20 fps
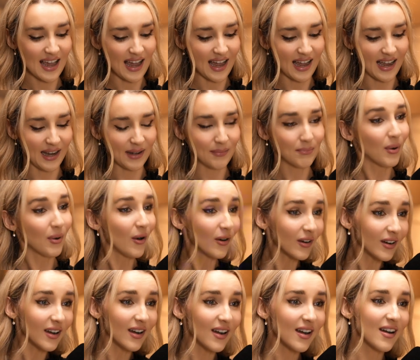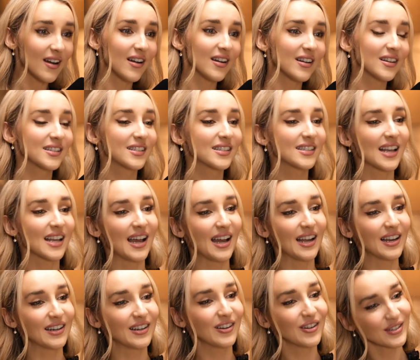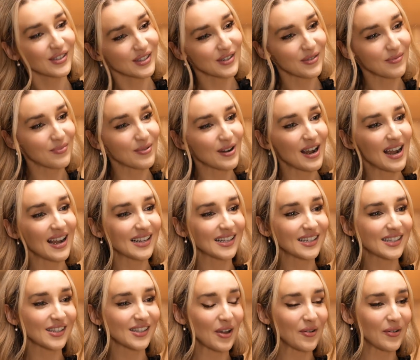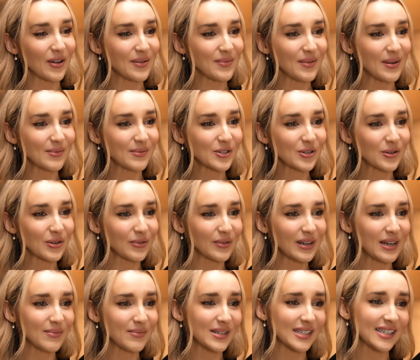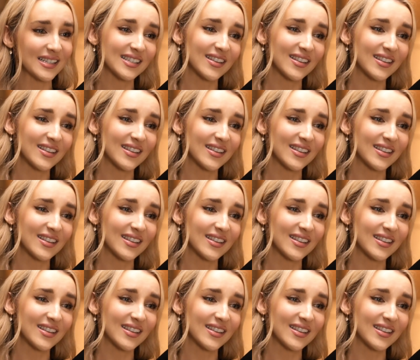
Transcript: and podcasts and lots of press. So I'm sure you're really busy.